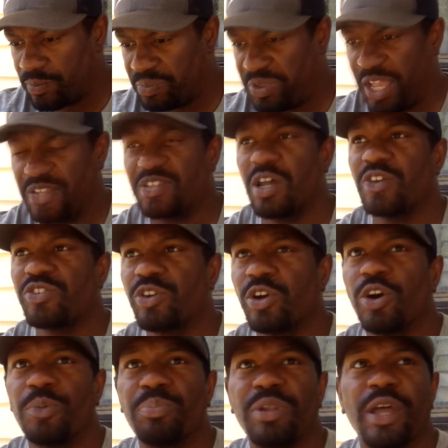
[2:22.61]
That's also
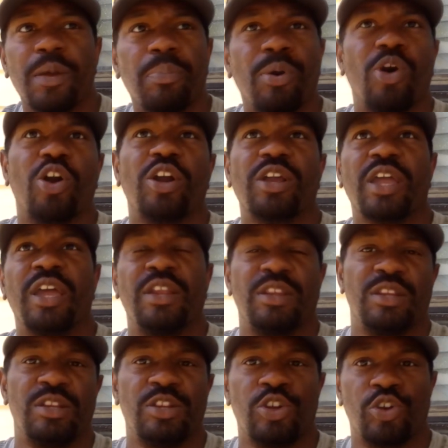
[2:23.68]
going to play a part in
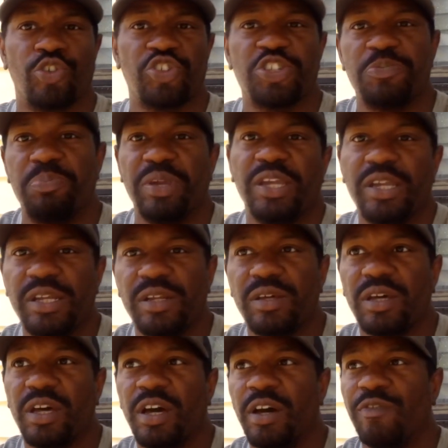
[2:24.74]
your speed
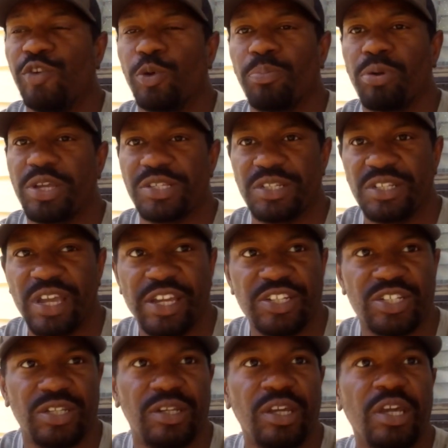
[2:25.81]
of your
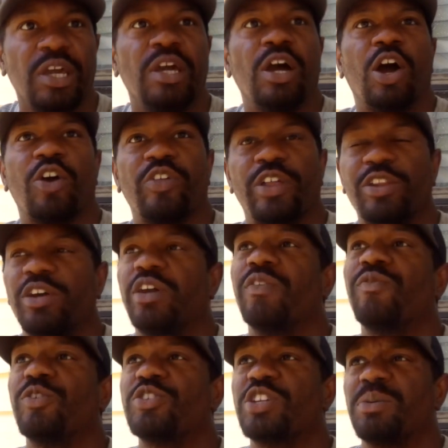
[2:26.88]
presentation. Are they looking
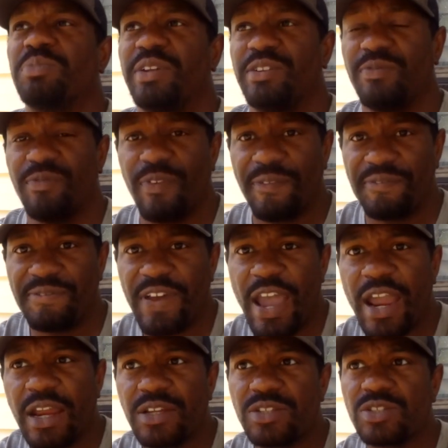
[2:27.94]
for something
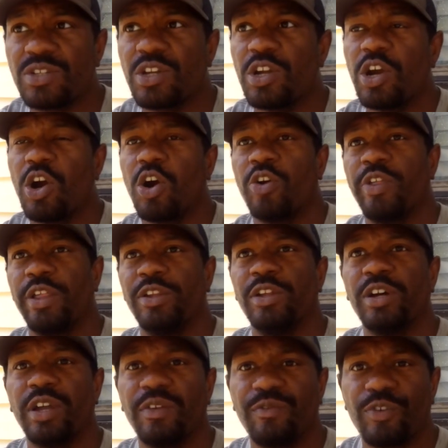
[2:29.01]
fast? Are they
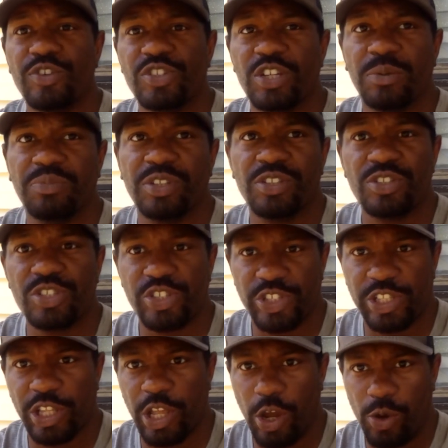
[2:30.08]
looking for something
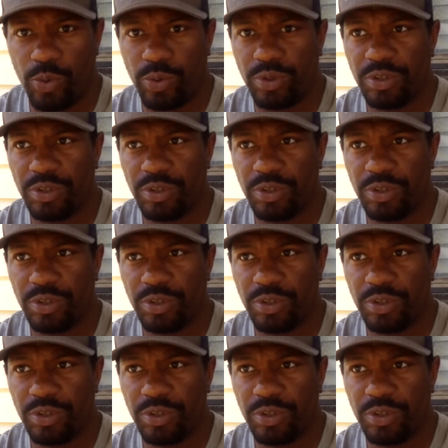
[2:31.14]
slow?